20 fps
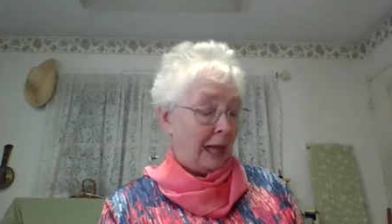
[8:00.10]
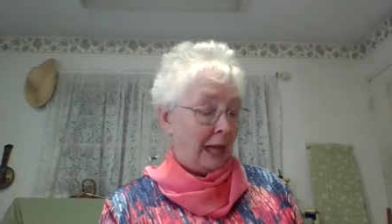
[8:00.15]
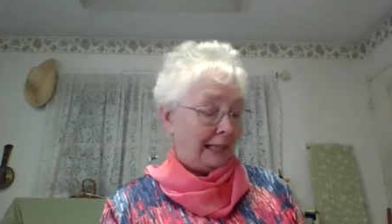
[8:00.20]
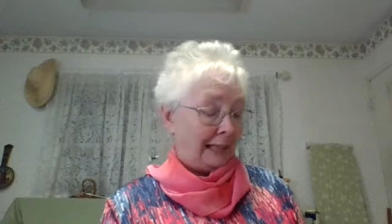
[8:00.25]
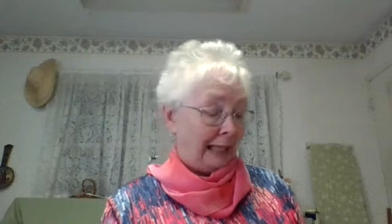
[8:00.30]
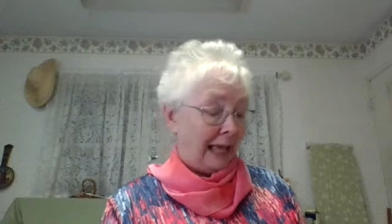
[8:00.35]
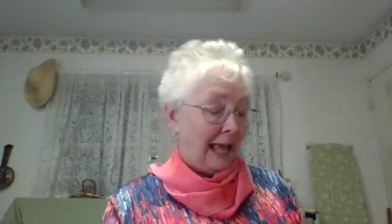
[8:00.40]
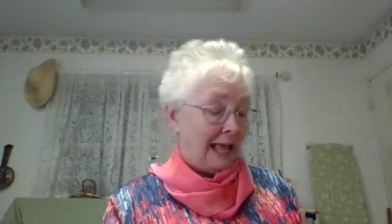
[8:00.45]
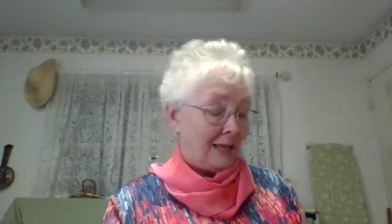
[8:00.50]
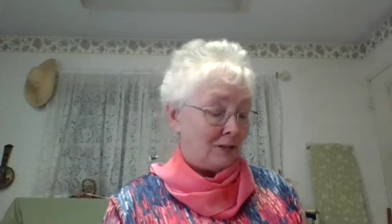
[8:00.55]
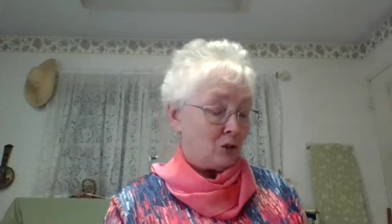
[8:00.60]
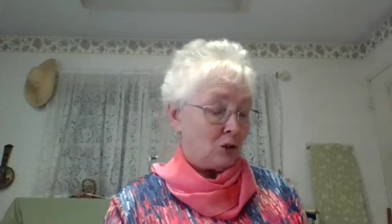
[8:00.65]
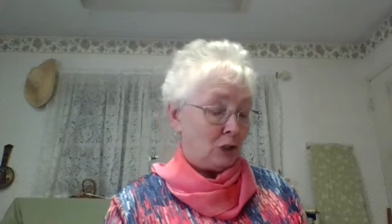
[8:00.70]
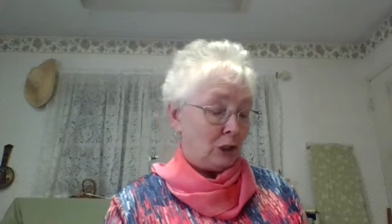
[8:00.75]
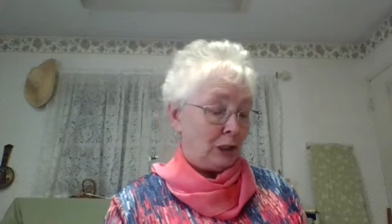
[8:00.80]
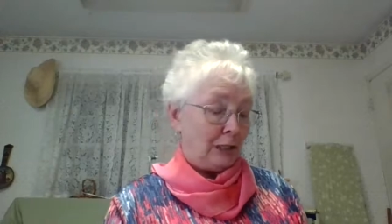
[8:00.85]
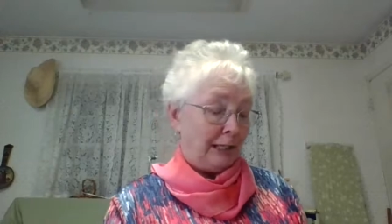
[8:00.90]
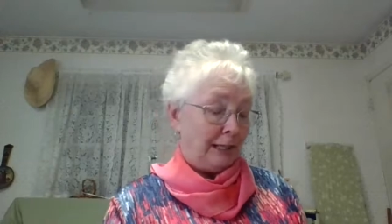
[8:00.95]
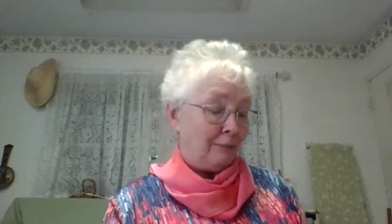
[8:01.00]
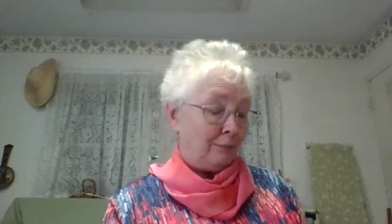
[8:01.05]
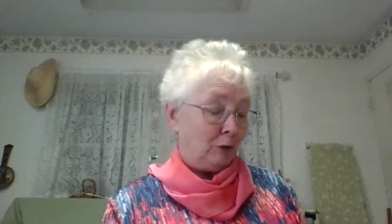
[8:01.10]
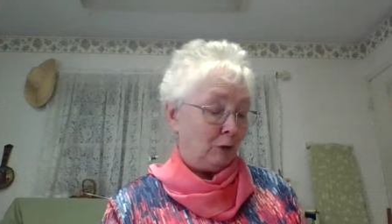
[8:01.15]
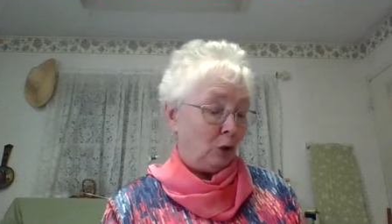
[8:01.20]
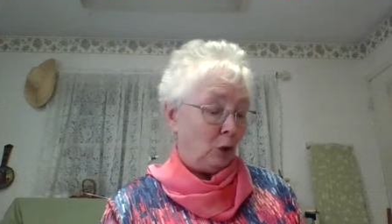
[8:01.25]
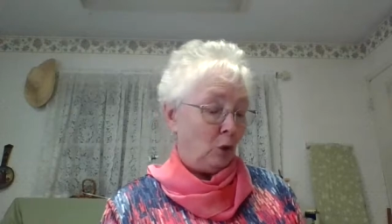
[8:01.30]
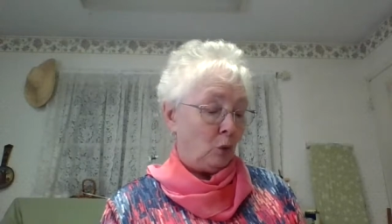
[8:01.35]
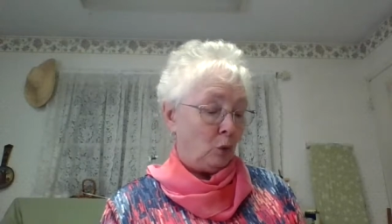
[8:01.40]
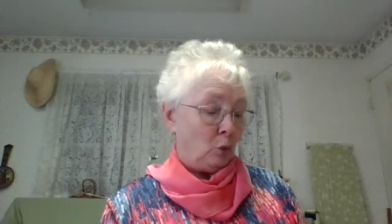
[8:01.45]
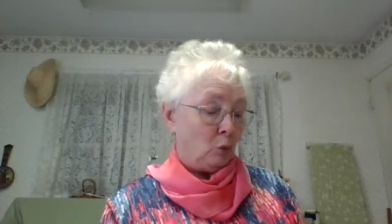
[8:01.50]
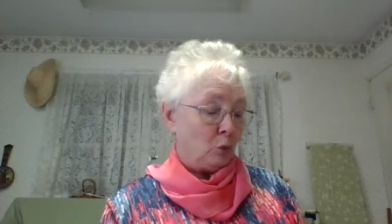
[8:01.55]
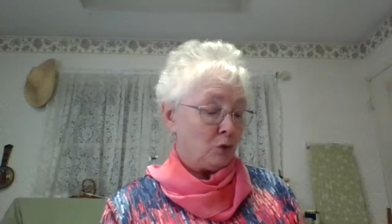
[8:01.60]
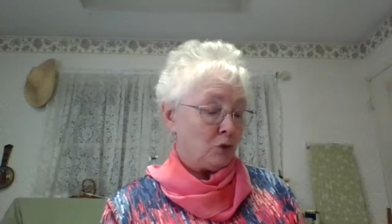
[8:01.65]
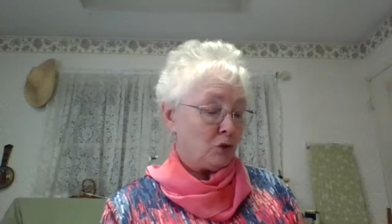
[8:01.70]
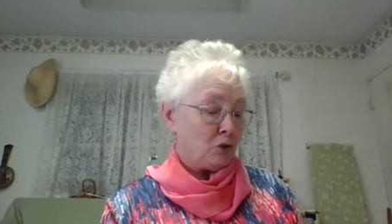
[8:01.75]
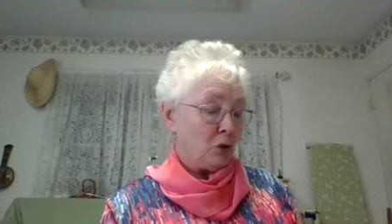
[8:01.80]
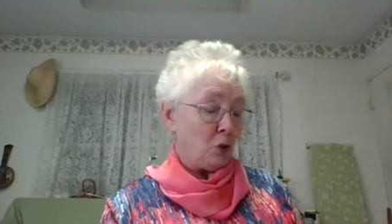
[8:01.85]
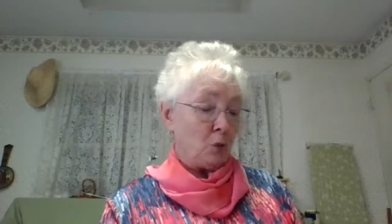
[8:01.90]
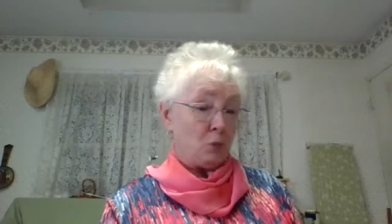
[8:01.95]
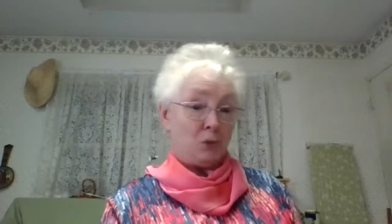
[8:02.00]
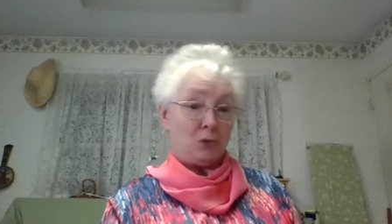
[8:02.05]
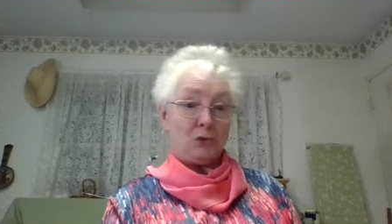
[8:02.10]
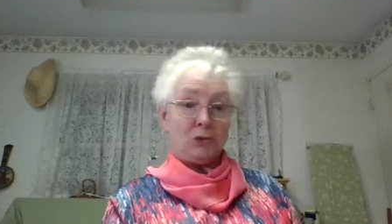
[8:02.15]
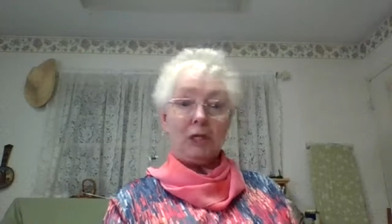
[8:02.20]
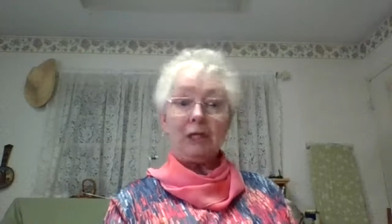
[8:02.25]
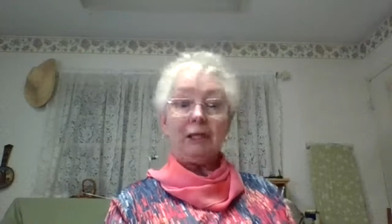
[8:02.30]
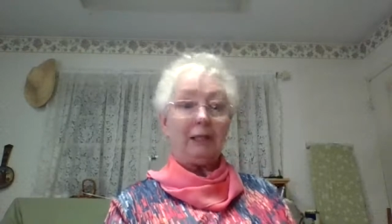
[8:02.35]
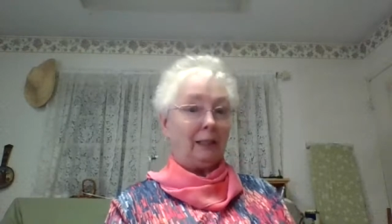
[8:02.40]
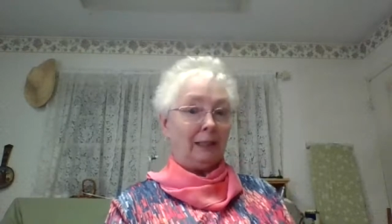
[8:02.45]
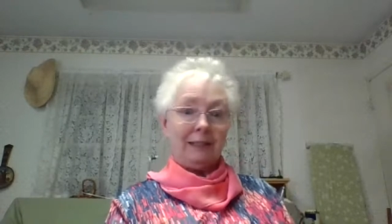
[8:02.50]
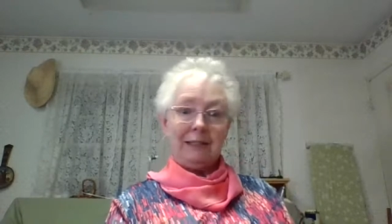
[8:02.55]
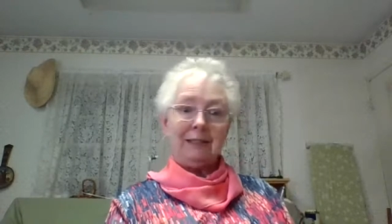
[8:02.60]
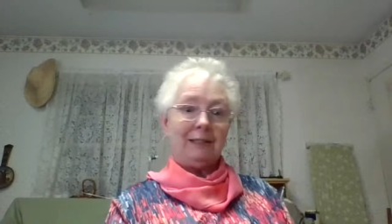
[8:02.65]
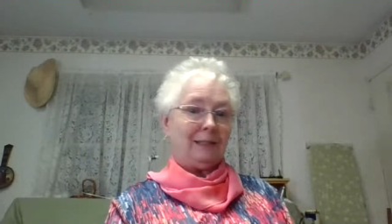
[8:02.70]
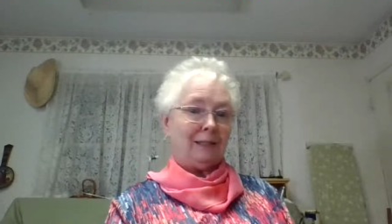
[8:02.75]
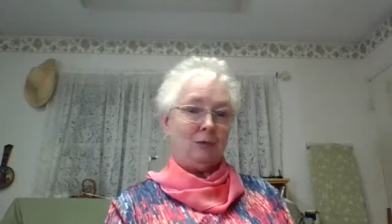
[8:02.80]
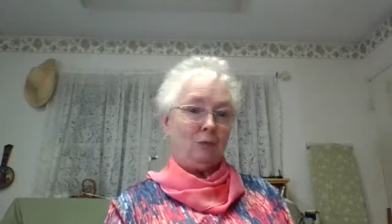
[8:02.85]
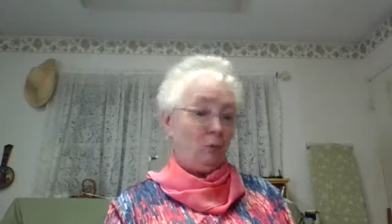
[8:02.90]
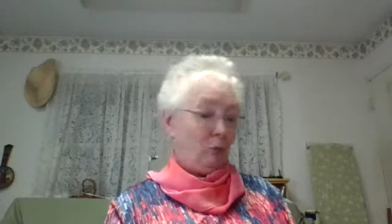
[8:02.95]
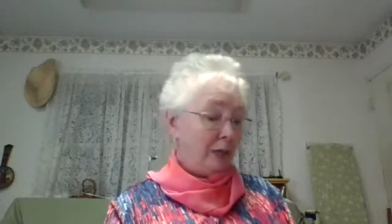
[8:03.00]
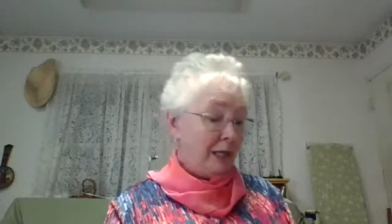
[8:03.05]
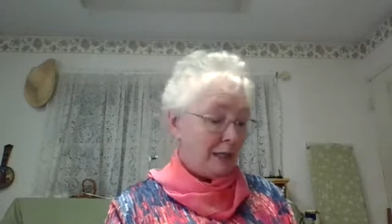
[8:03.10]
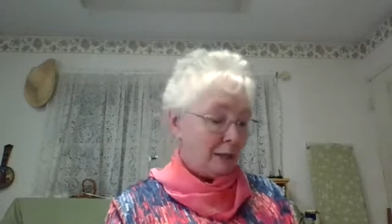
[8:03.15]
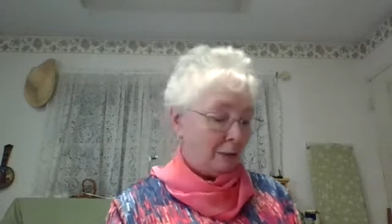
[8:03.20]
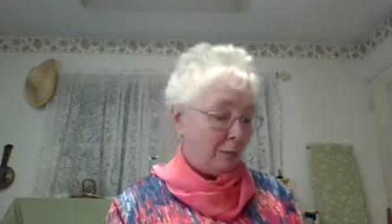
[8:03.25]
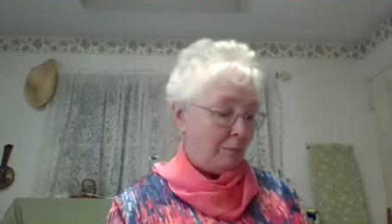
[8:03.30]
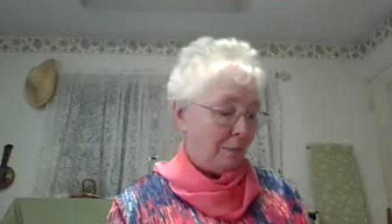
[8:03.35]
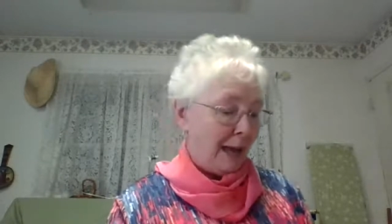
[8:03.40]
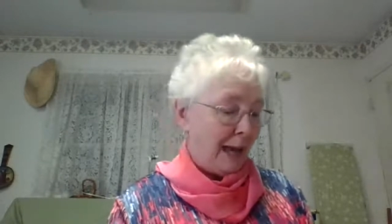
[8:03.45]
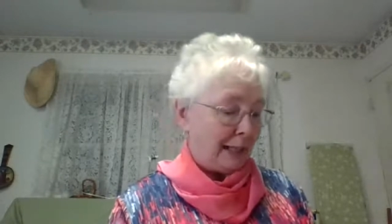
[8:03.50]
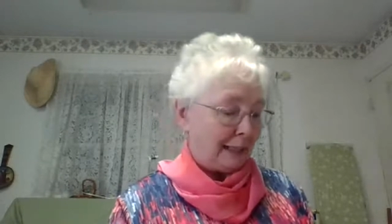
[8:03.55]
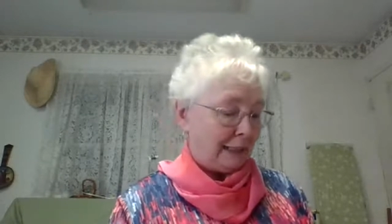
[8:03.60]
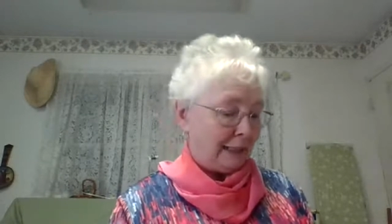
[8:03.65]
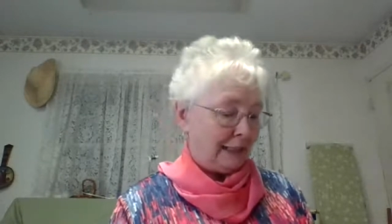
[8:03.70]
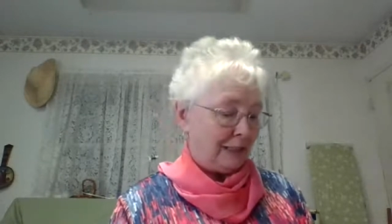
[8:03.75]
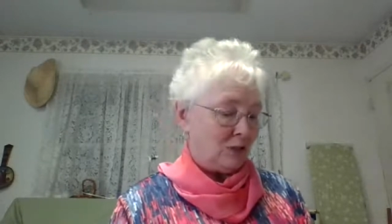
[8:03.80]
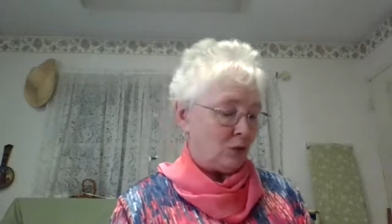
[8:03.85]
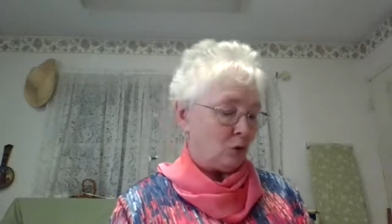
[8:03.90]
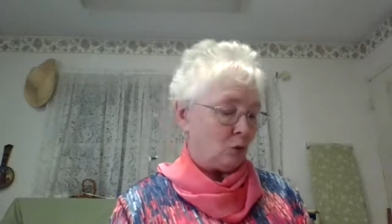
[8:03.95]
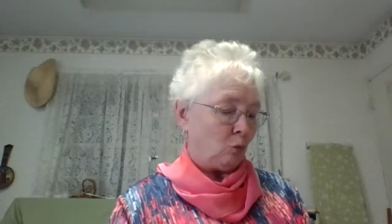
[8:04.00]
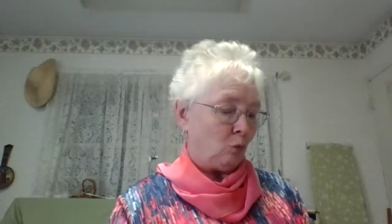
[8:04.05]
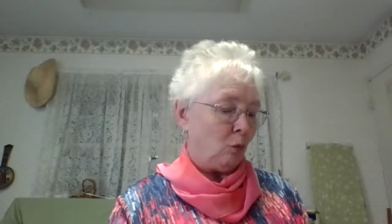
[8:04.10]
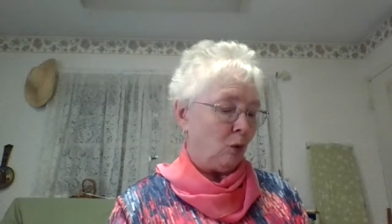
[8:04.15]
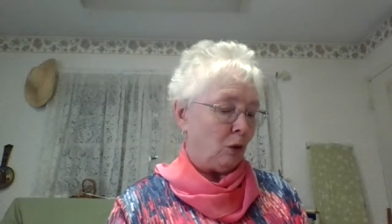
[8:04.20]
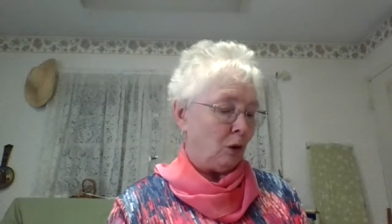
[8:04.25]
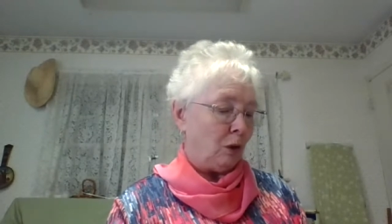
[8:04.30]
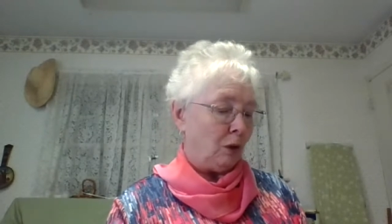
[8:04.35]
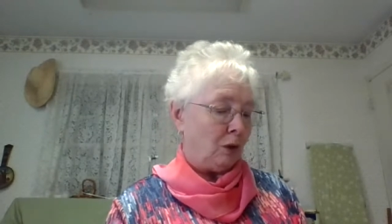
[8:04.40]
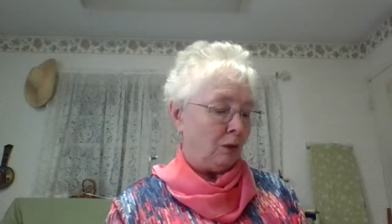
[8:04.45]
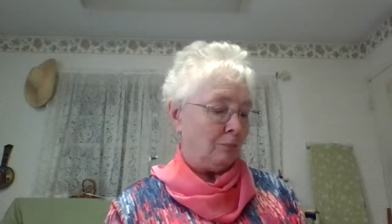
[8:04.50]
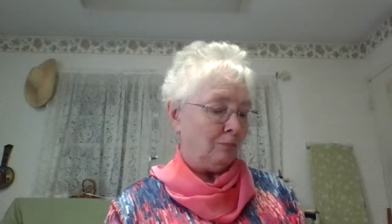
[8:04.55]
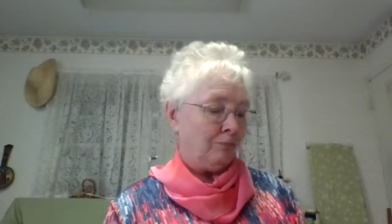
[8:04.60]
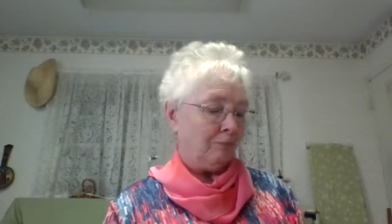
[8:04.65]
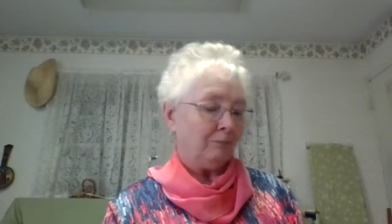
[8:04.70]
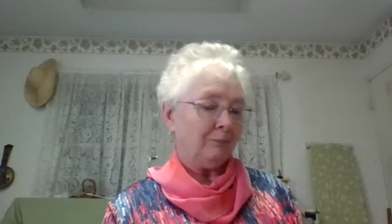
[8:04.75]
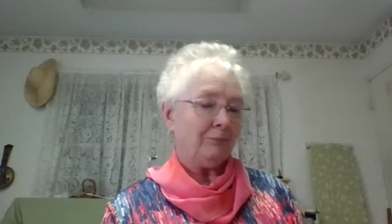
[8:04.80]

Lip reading: At last she let him go, so suddenly that he reeled back against the wall.